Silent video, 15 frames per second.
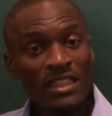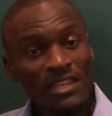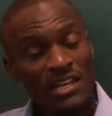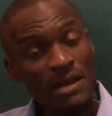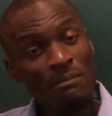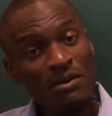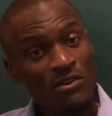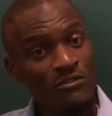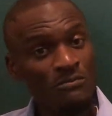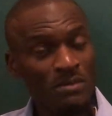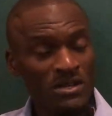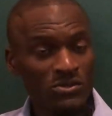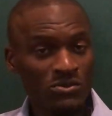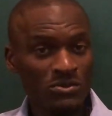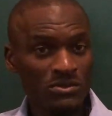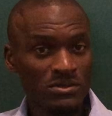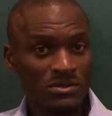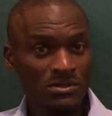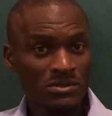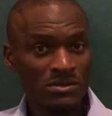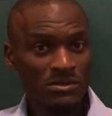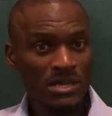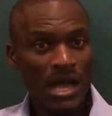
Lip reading: a number of persons.